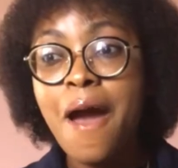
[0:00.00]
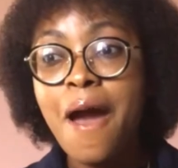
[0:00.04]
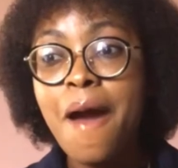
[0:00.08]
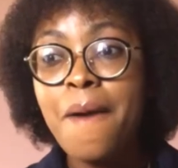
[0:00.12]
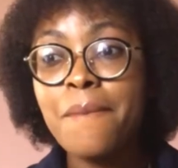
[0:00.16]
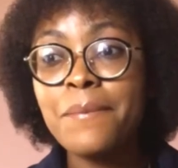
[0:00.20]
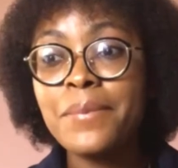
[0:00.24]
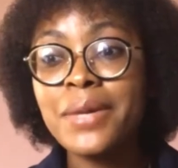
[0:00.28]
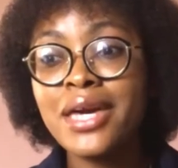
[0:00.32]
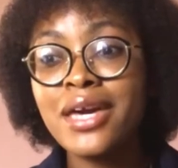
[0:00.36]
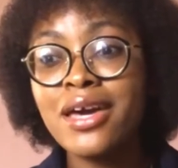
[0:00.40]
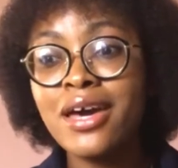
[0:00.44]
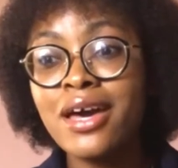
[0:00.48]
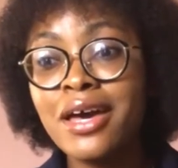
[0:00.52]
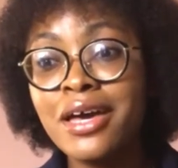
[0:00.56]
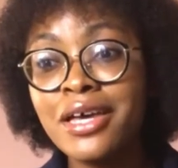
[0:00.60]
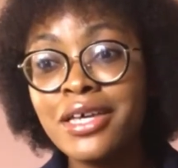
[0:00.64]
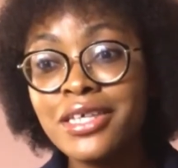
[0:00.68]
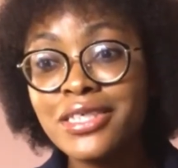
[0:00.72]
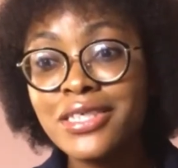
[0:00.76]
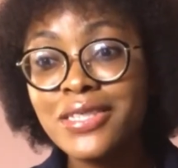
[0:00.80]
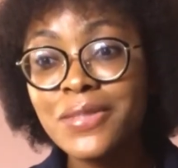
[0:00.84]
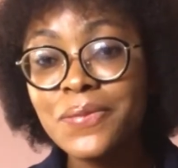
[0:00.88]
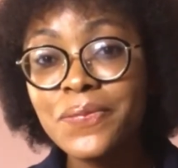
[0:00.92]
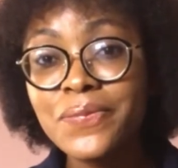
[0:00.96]

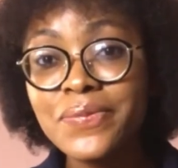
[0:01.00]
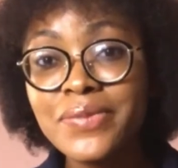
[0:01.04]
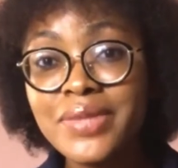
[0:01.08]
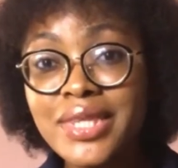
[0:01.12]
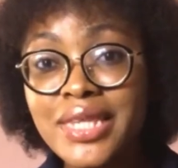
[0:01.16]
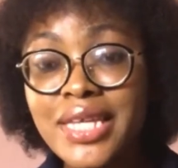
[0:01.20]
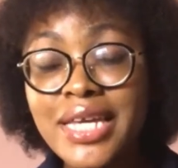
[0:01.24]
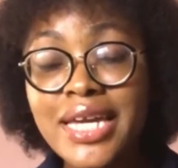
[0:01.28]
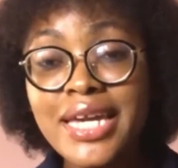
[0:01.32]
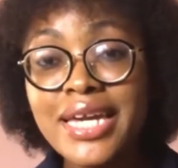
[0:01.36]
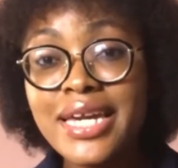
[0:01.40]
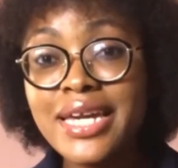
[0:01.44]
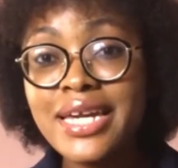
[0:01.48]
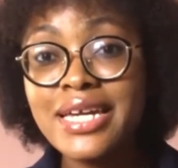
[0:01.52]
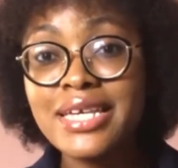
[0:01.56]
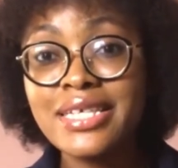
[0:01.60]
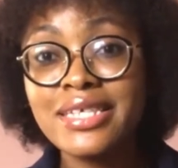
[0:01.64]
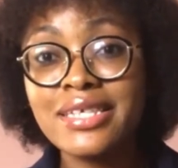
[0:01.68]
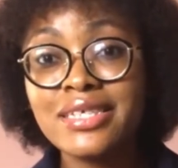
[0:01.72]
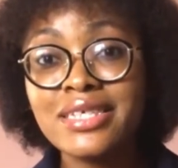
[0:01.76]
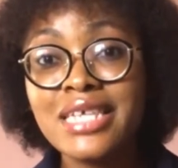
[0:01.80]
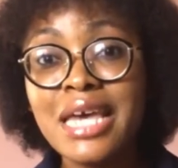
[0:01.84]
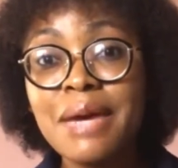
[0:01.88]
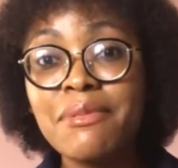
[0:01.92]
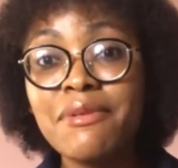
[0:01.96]
because it's
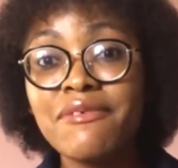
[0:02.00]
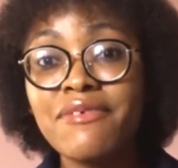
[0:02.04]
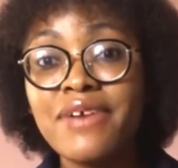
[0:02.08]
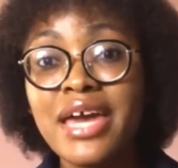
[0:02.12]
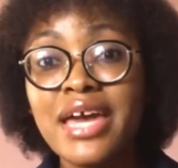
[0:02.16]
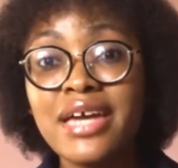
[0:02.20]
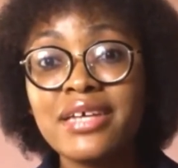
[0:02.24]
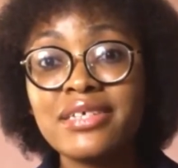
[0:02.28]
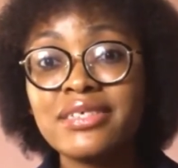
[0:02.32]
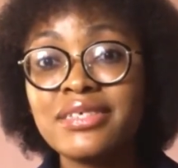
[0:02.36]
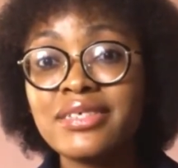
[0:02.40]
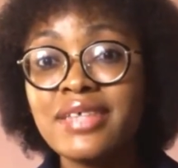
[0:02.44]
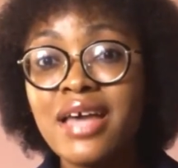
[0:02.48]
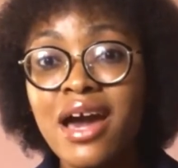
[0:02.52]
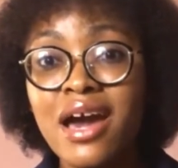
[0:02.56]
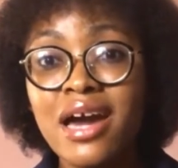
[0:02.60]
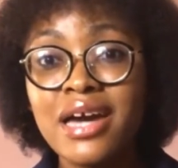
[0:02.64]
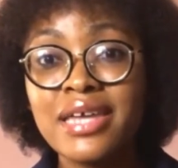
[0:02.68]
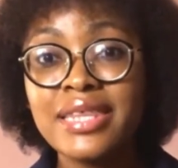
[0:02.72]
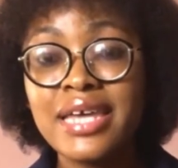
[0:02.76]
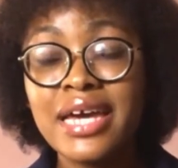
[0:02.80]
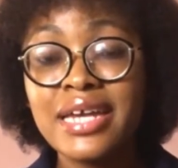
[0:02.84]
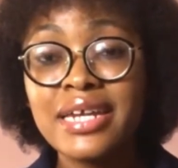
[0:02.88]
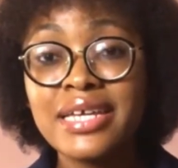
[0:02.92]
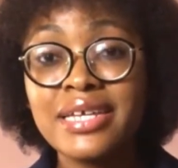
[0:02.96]
a type of hairstyle
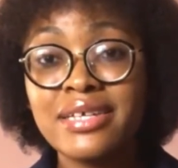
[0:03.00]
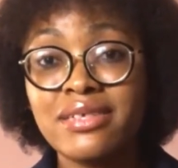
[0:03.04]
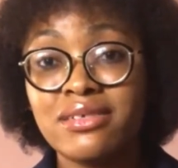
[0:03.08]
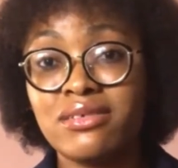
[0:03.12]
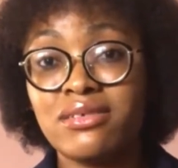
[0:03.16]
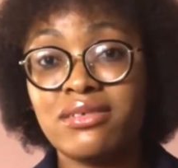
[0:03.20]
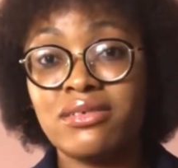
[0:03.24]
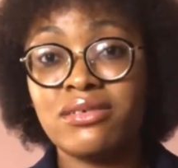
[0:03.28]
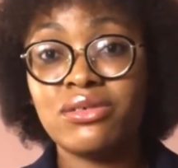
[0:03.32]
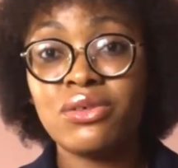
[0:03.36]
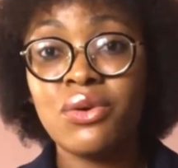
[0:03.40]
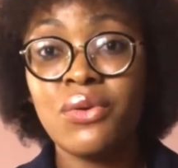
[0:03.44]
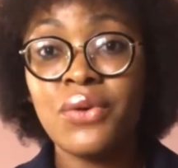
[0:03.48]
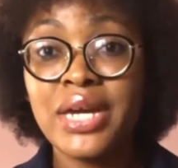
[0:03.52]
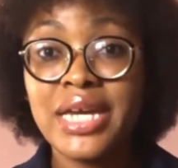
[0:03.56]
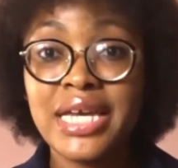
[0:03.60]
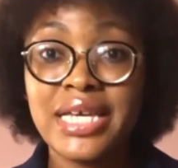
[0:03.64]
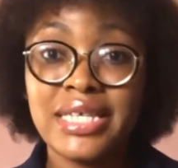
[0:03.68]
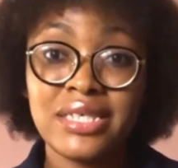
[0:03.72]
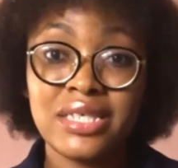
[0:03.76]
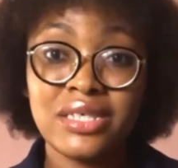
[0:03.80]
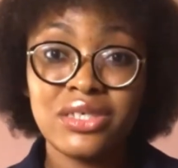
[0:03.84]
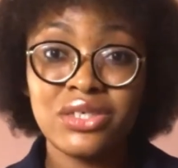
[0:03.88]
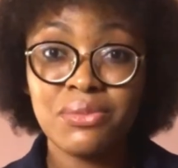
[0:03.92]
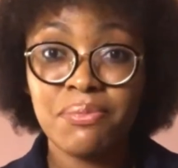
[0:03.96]
that is so
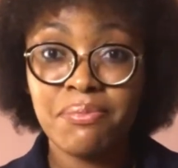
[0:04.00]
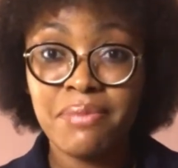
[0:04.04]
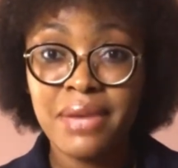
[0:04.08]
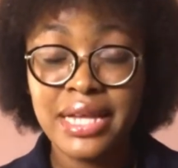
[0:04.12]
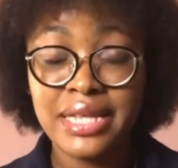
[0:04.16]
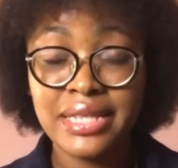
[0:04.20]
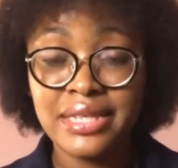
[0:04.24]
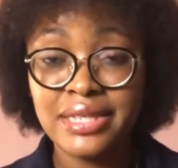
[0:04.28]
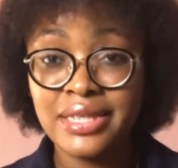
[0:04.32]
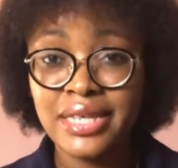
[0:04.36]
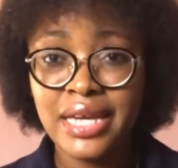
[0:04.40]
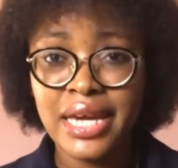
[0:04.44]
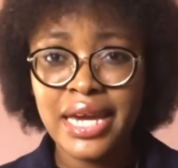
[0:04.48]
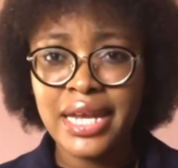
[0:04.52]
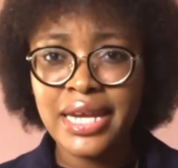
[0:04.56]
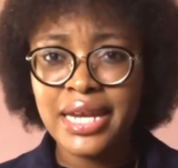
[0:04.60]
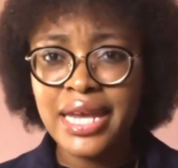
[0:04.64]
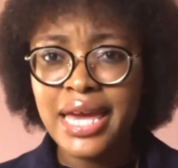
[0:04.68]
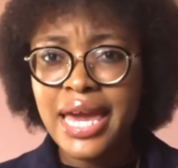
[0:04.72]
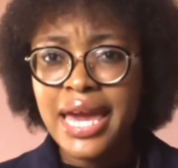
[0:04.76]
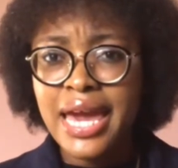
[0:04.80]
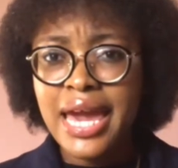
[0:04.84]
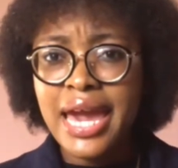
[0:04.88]
easy to maintain.